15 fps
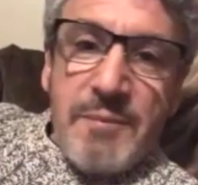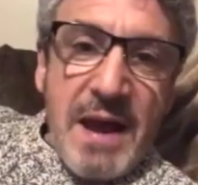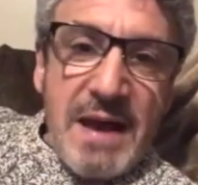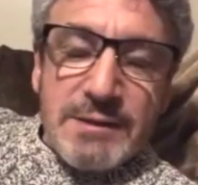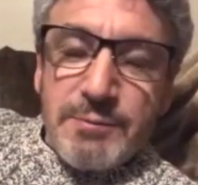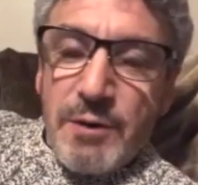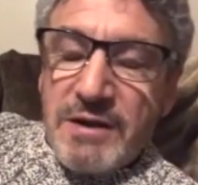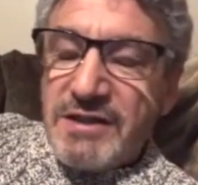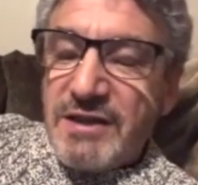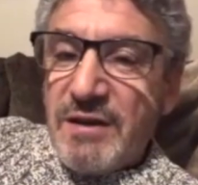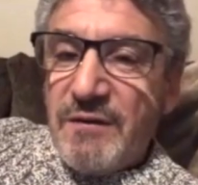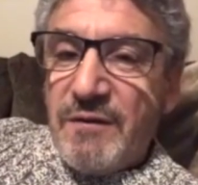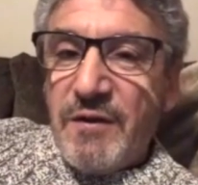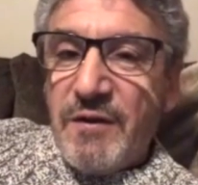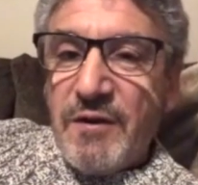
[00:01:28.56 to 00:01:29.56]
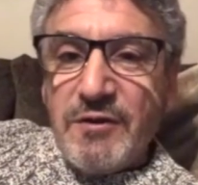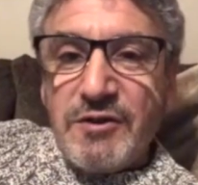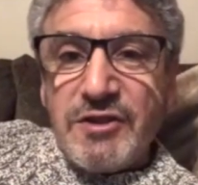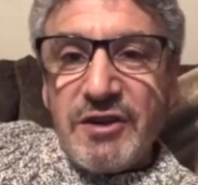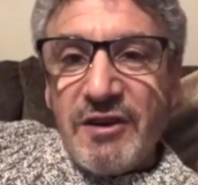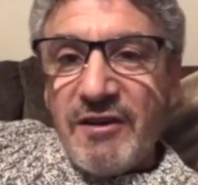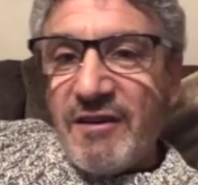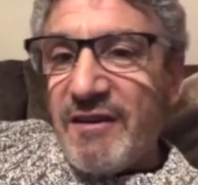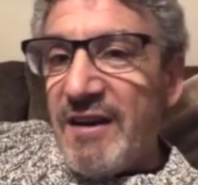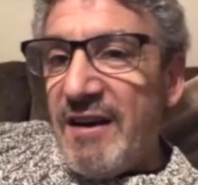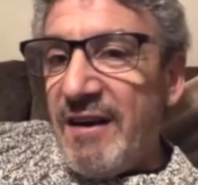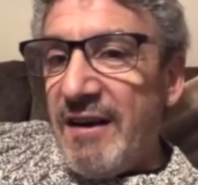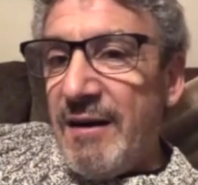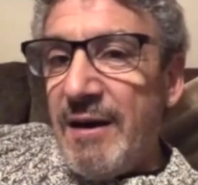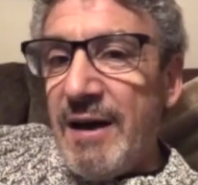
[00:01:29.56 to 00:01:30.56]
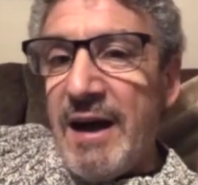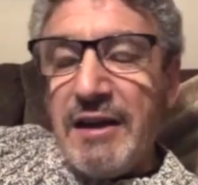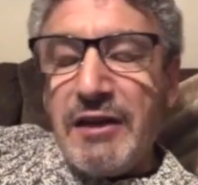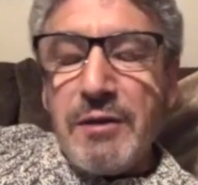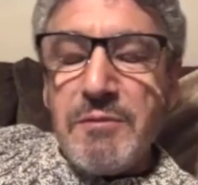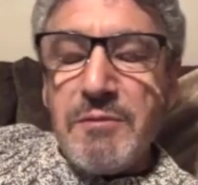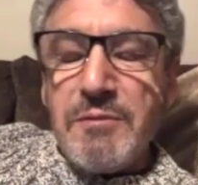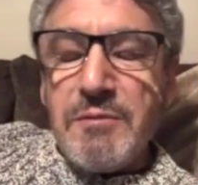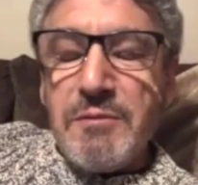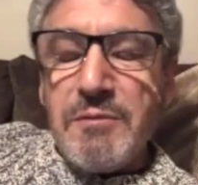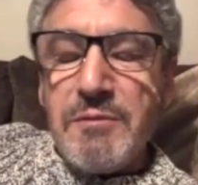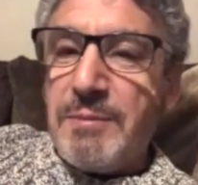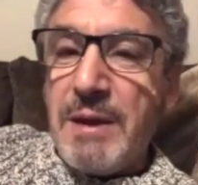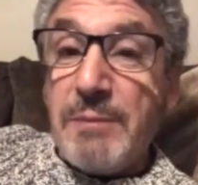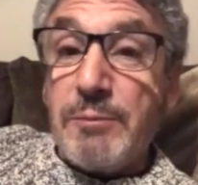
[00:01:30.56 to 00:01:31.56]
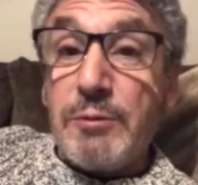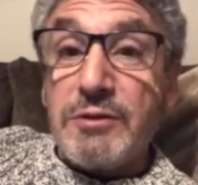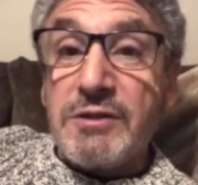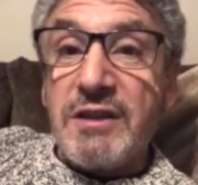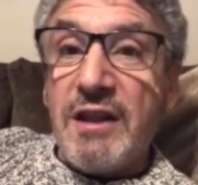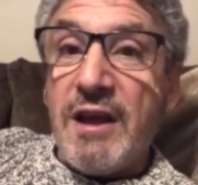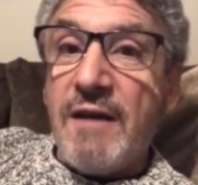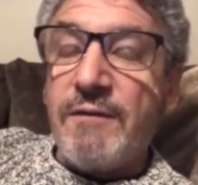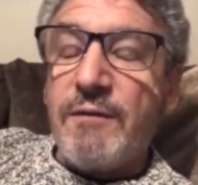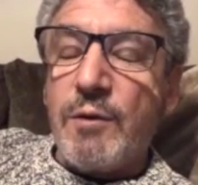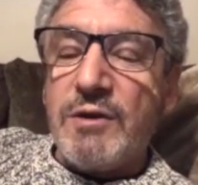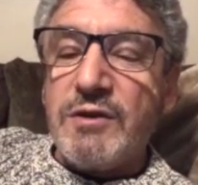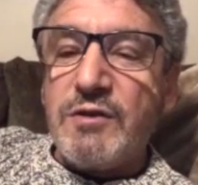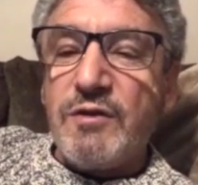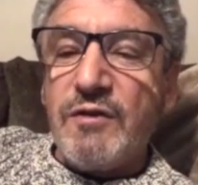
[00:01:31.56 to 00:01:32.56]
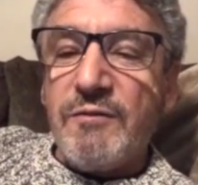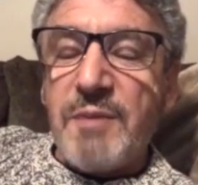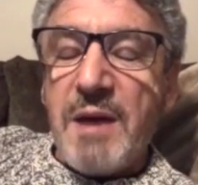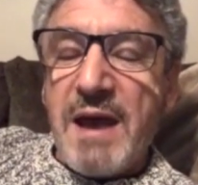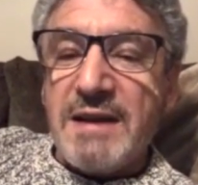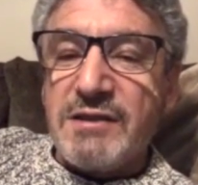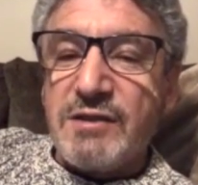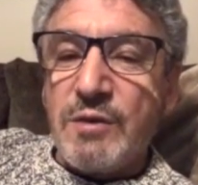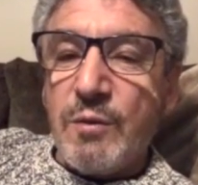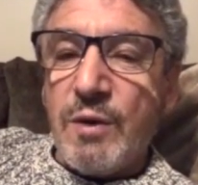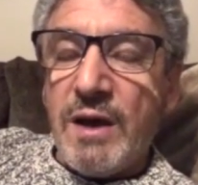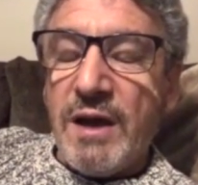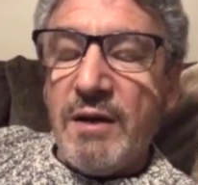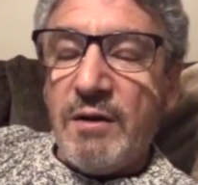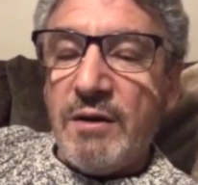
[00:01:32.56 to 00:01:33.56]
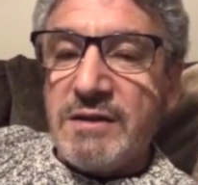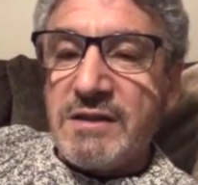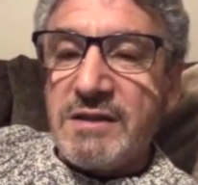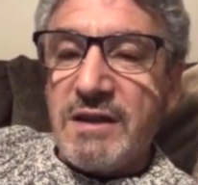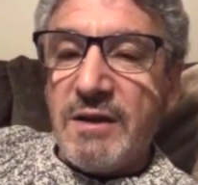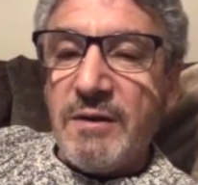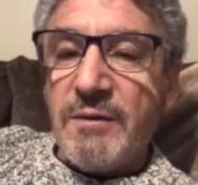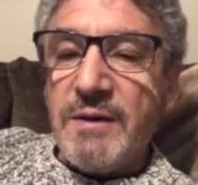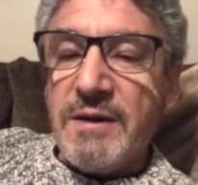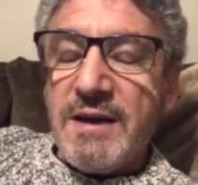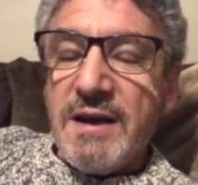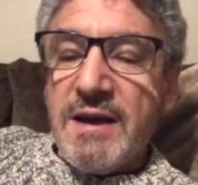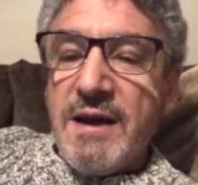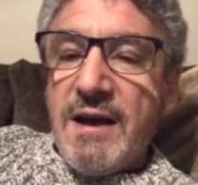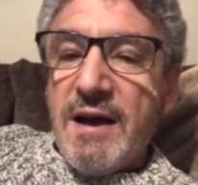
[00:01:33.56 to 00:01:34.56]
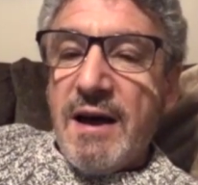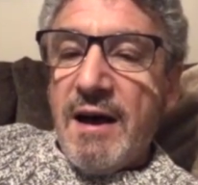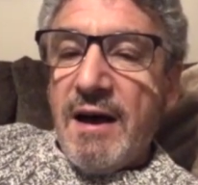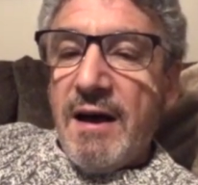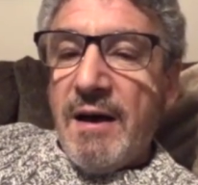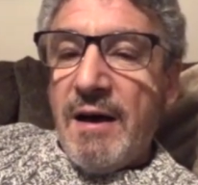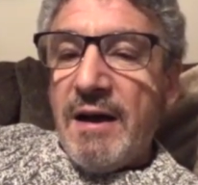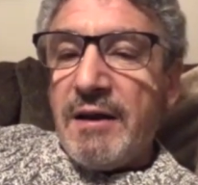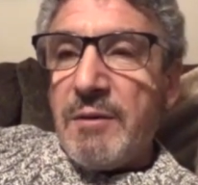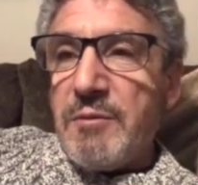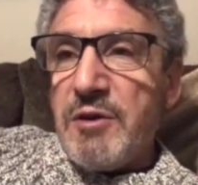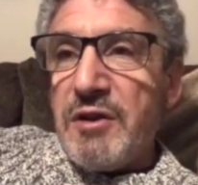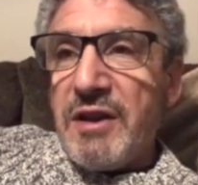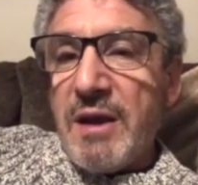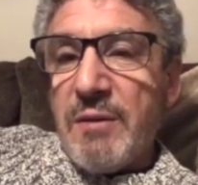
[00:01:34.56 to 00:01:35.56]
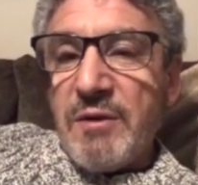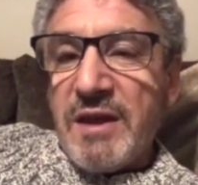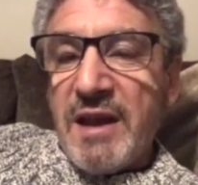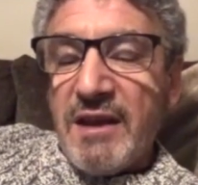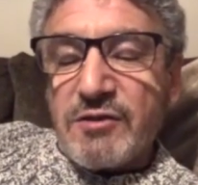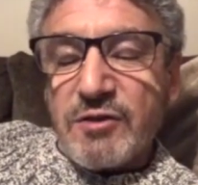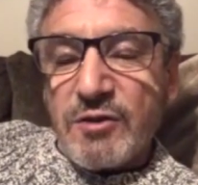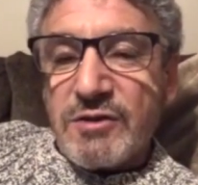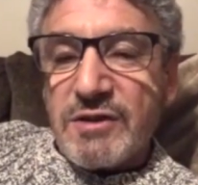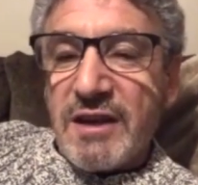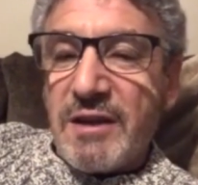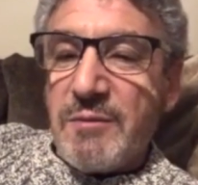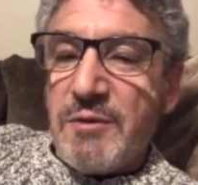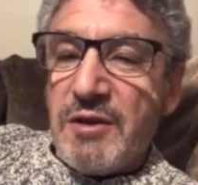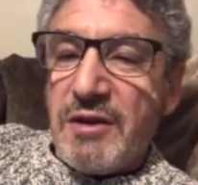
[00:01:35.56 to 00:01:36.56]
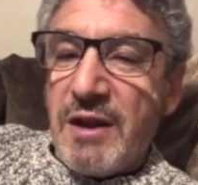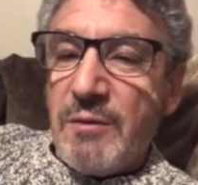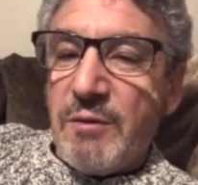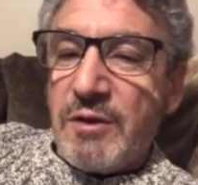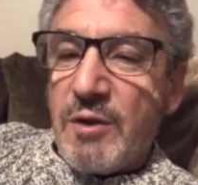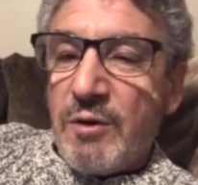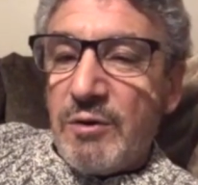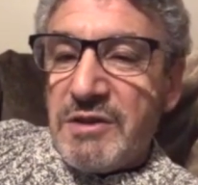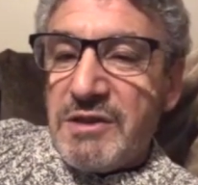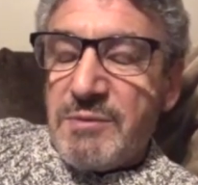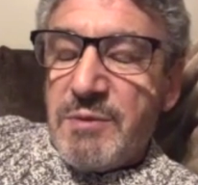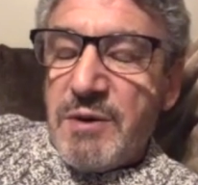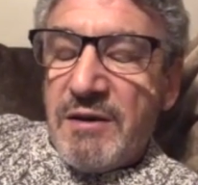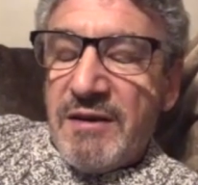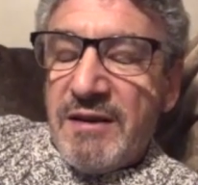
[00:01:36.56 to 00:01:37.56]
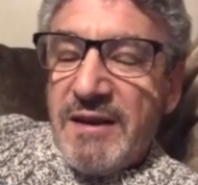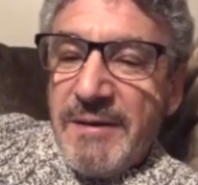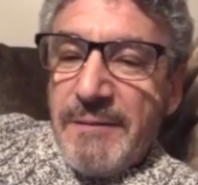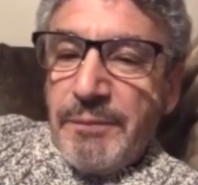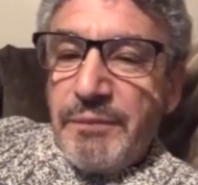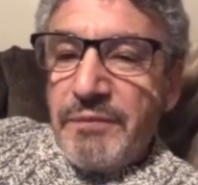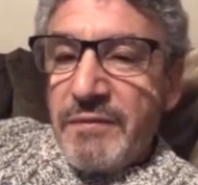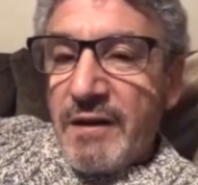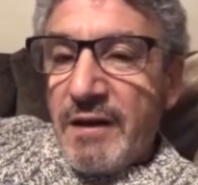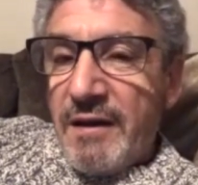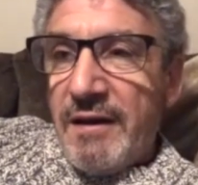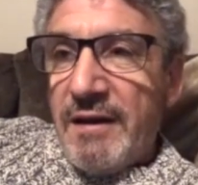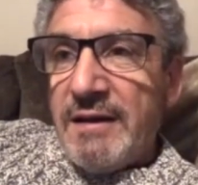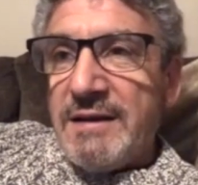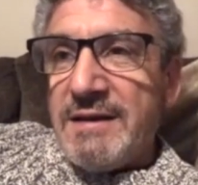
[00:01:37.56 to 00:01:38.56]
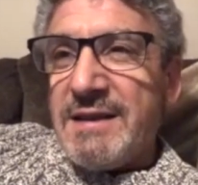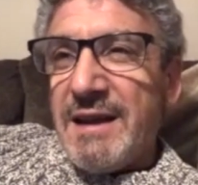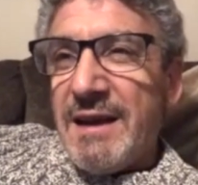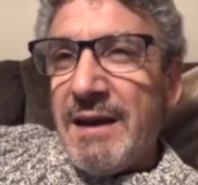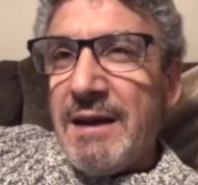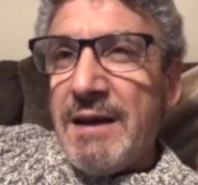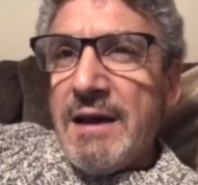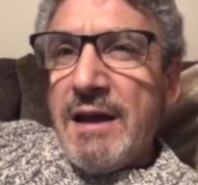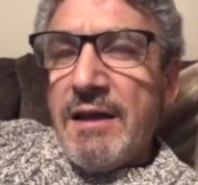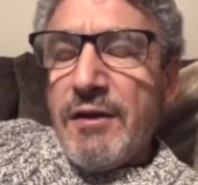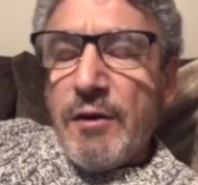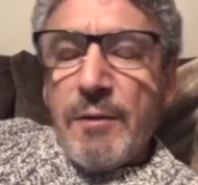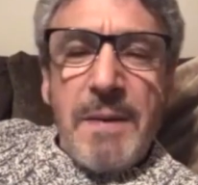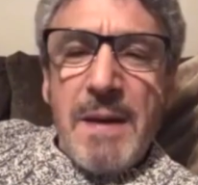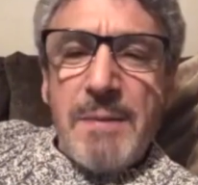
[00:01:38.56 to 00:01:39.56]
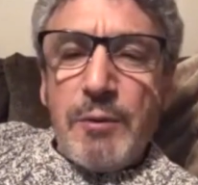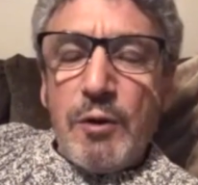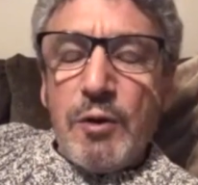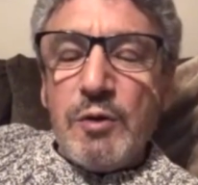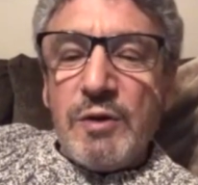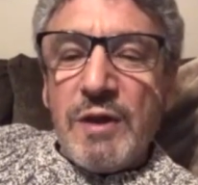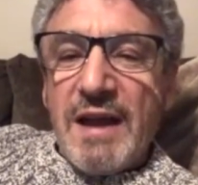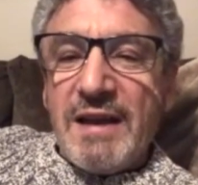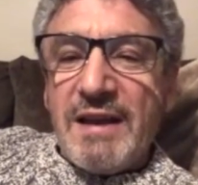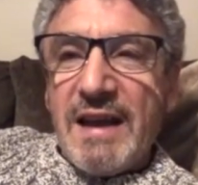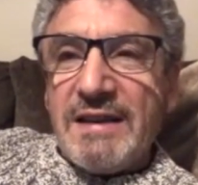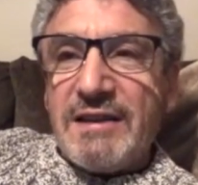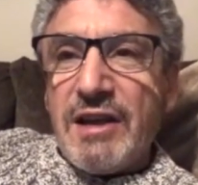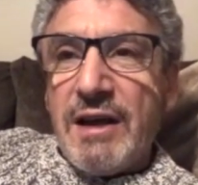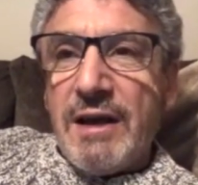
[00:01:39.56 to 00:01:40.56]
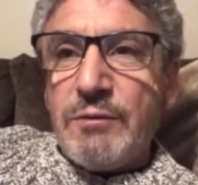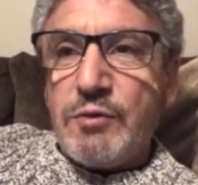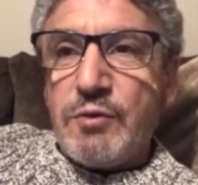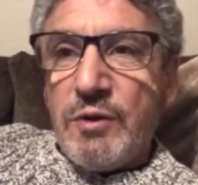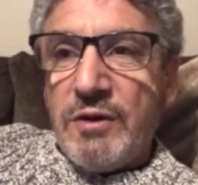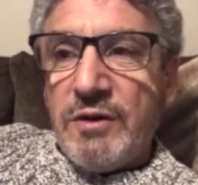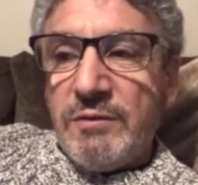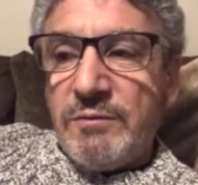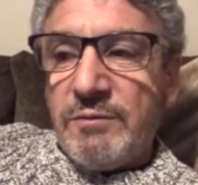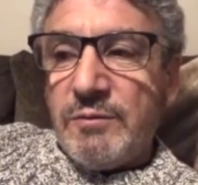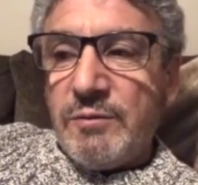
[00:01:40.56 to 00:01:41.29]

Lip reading: present, and future. I communicate to people's loved ones who have passed away also. I communicate with angels. I communicate with the Holy Spirit. And there are people who at times they'll